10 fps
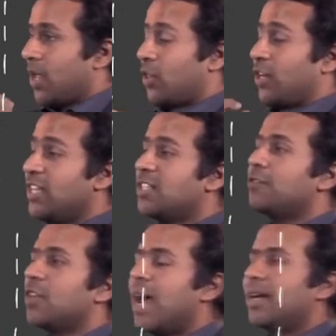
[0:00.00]
Now the reason
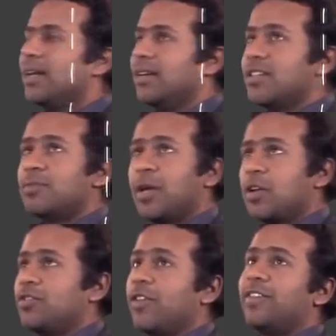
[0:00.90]
for that is
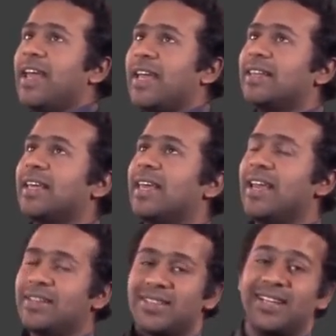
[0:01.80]
because we've taken the
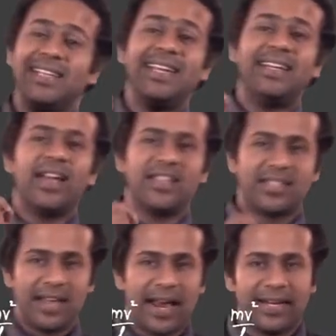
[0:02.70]
case that theta
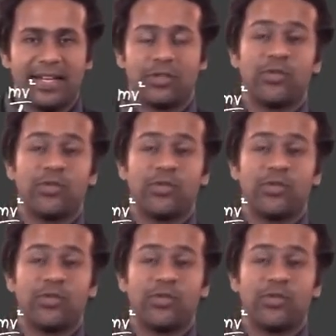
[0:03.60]
is 90.